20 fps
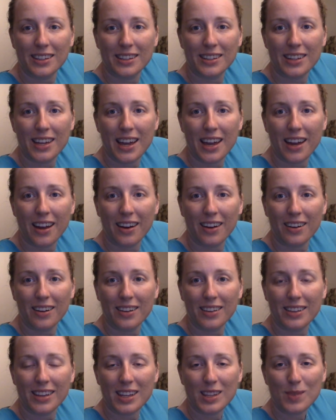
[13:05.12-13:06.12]
there.
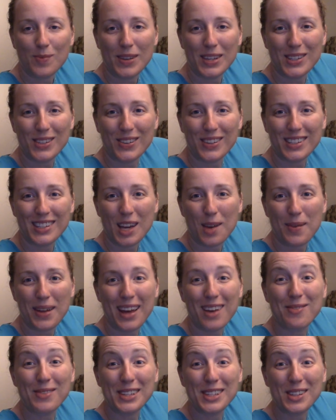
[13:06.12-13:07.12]
That's my sewing table.
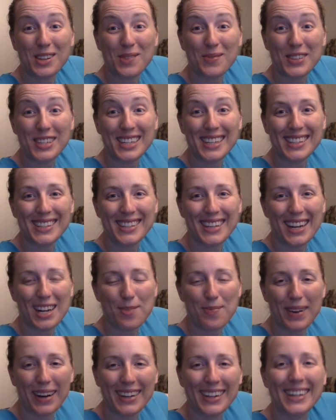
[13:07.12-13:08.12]
I have my sewing machine set
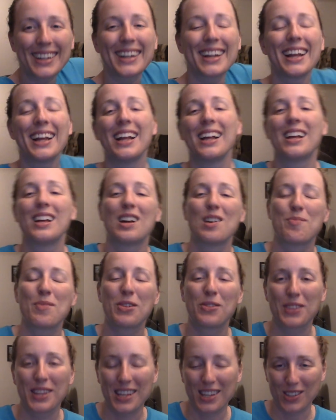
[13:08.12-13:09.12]
up on it.
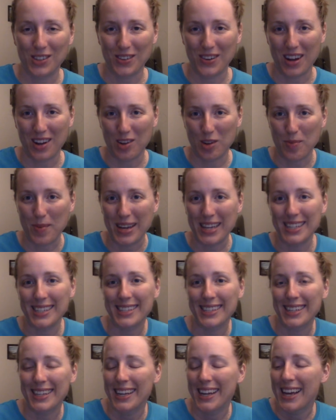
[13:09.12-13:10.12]
Moved things around a
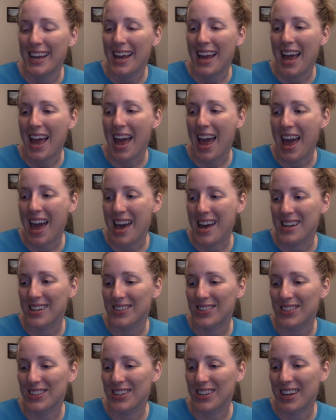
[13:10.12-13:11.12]
bit.
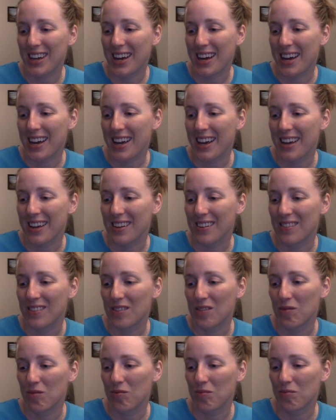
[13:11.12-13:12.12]
And my
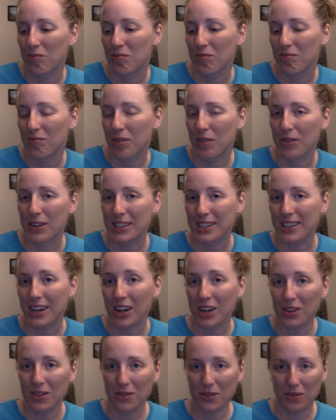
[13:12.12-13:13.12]
friend
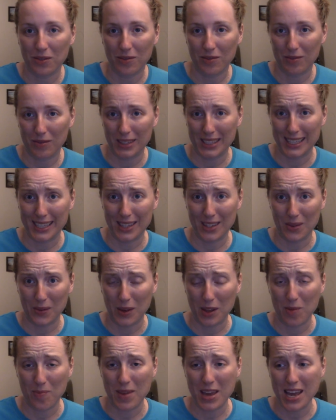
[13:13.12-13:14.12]
Sarah was in there
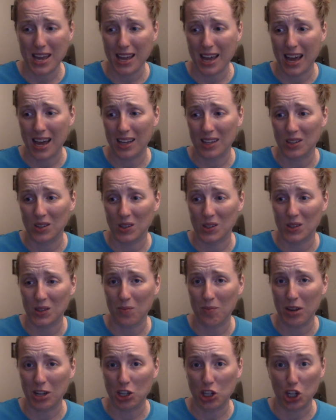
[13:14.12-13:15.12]
with me as
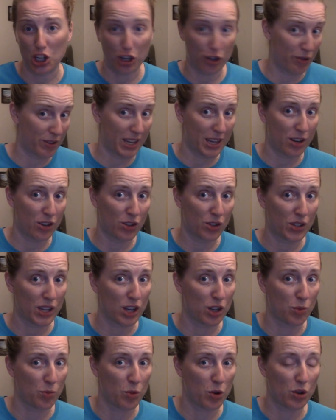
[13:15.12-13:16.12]
my cheerleader
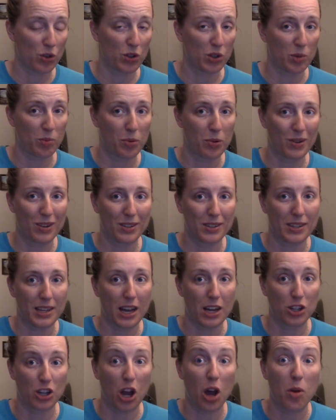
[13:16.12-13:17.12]
slash moral support
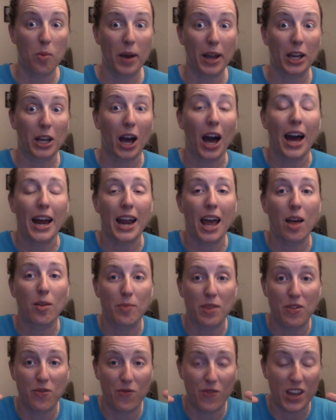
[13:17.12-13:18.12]
slash, oh my God,
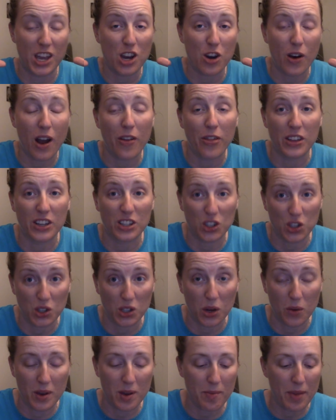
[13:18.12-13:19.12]
help me figure out this
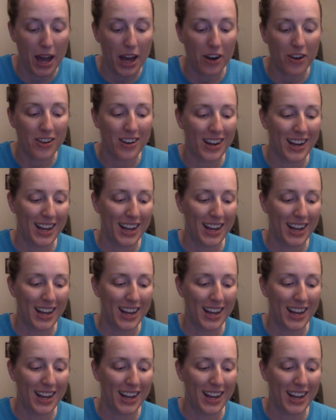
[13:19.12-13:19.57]
sewing pattern.